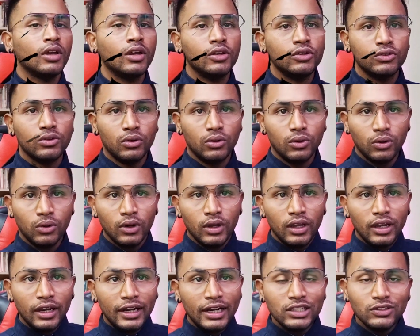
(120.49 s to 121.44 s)
So
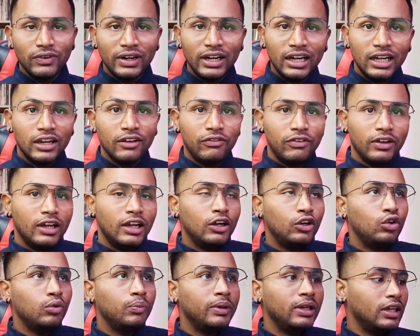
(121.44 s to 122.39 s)
it is very
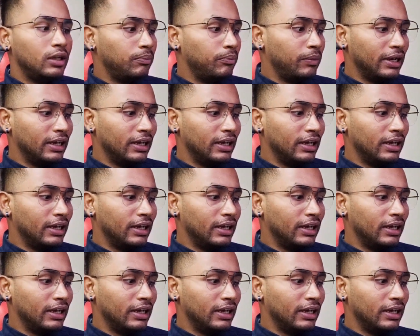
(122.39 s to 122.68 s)
difficult to be in